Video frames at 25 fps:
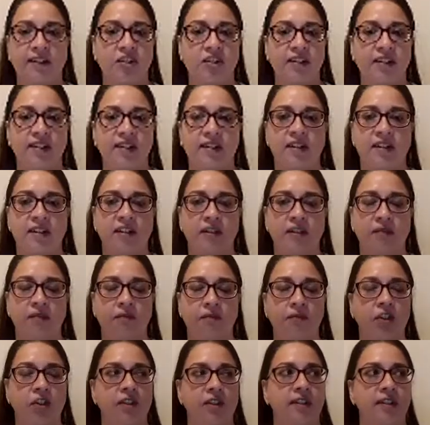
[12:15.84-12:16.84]
so just
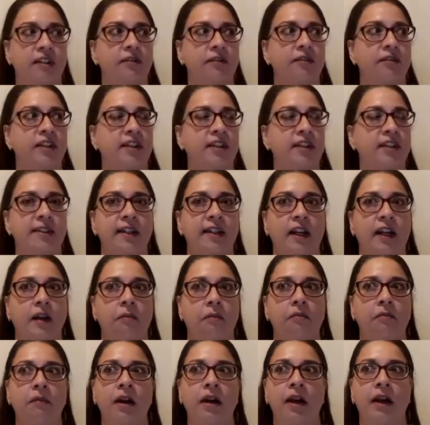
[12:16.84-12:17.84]
the just the first
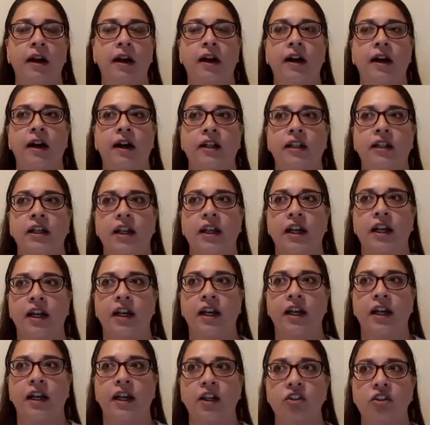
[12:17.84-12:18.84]
name and the
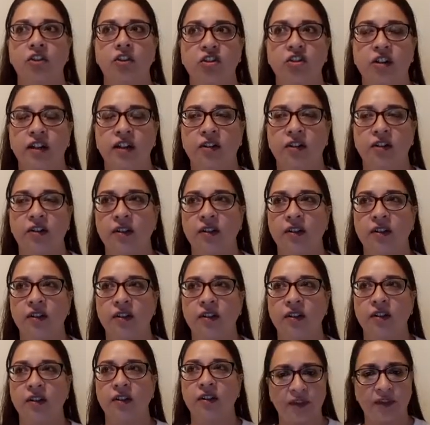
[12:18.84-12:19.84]
age. I don't think
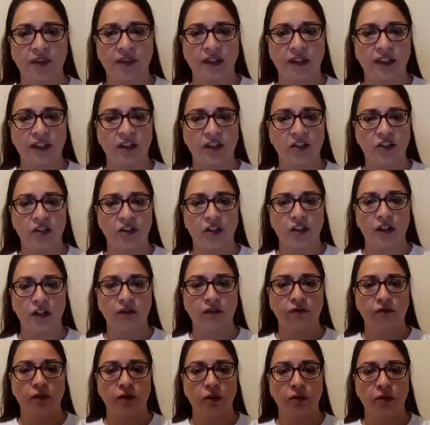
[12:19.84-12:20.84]
yeah, we do we've
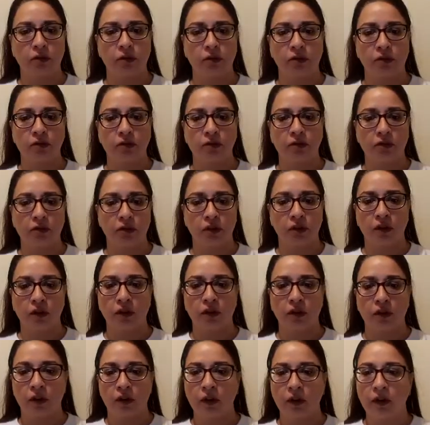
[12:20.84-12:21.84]
never really shared
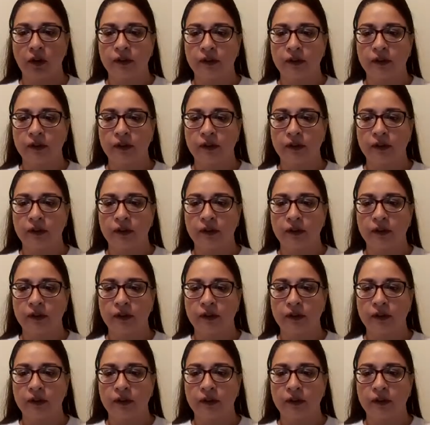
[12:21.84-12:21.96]
photos.